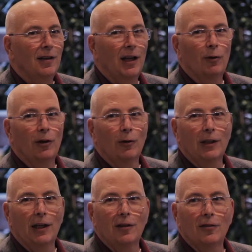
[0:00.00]
Anyone know what
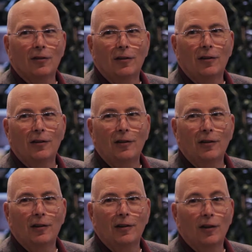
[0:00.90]
that is?
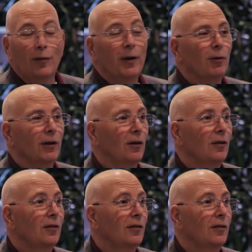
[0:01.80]
It's a big one, though.